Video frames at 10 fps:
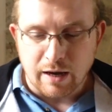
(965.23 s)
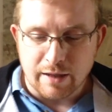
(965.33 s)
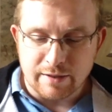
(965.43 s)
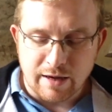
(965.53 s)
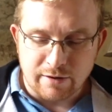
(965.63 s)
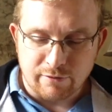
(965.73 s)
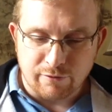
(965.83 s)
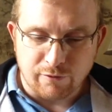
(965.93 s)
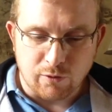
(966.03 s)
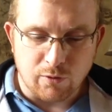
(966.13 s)
And then
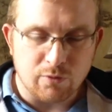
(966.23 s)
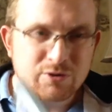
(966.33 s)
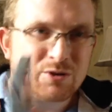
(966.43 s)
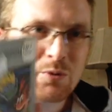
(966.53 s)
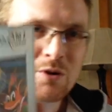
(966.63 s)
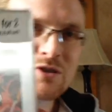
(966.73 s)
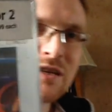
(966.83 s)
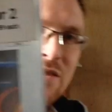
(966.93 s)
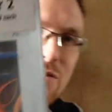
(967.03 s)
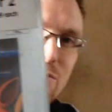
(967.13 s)
she
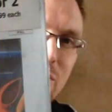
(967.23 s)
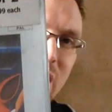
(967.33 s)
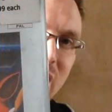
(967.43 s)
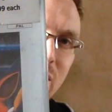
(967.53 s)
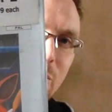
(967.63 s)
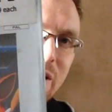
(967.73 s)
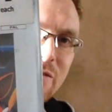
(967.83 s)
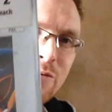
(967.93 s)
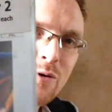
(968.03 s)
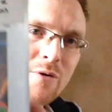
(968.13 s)
wanted £3
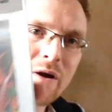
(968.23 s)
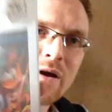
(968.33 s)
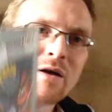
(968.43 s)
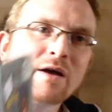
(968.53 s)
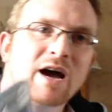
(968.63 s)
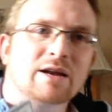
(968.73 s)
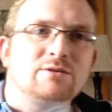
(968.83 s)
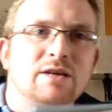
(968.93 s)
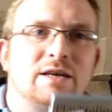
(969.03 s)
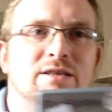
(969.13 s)
for it. It
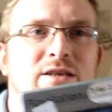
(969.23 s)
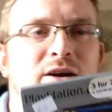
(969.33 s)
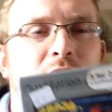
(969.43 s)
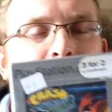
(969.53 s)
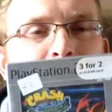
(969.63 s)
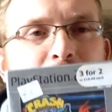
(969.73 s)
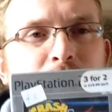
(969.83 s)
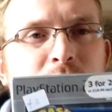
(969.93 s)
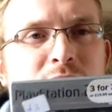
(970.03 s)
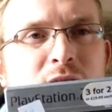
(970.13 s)
was the end of the car
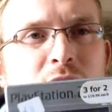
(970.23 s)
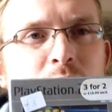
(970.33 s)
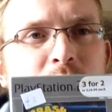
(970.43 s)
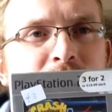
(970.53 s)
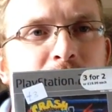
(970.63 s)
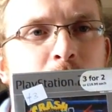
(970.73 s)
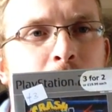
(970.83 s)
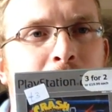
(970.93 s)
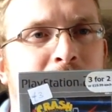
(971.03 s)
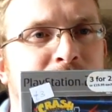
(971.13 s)
boot. I said, oh, will you take
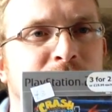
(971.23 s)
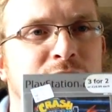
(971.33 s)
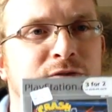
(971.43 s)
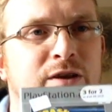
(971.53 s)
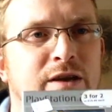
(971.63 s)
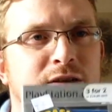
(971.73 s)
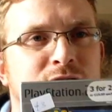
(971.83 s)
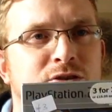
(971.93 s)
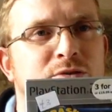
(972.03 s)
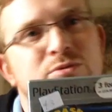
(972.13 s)
£1.50? And
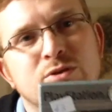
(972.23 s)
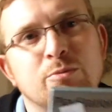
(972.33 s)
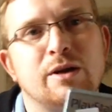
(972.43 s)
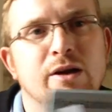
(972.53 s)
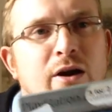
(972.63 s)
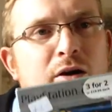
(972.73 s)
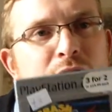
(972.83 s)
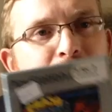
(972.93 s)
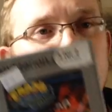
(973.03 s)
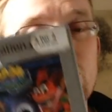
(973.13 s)
she was umming and
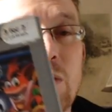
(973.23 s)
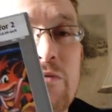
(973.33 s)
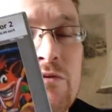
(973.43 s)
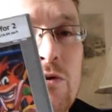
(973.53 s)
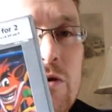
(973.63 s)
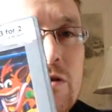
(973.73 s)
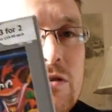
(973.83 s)
ahhing, and then she went for it.